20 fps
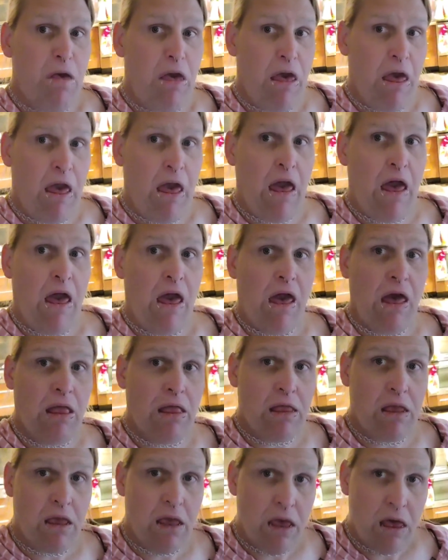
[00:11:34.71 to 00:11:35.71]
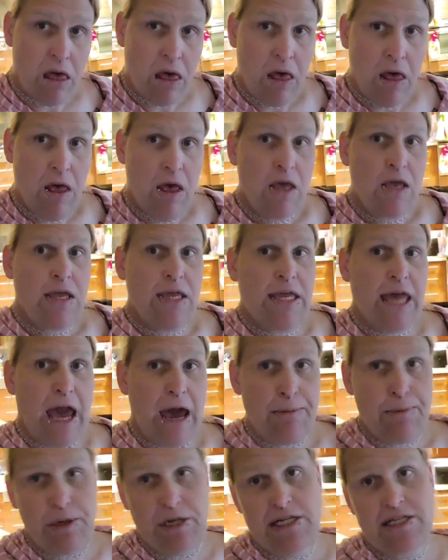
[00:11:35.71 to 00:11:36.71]
And
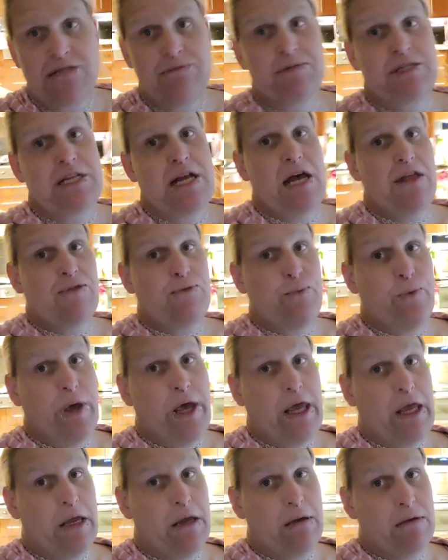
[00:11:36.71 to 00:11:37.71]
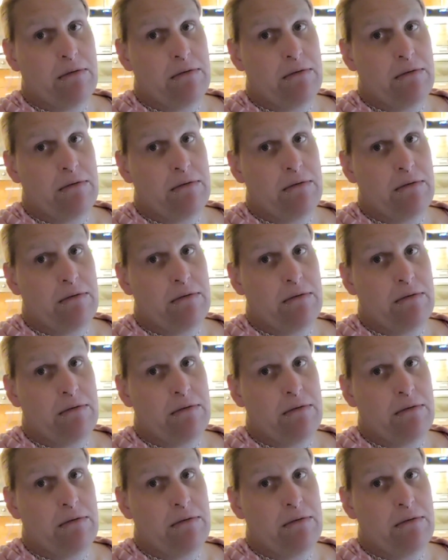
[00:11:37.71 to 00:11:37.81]
capitalism is not the way.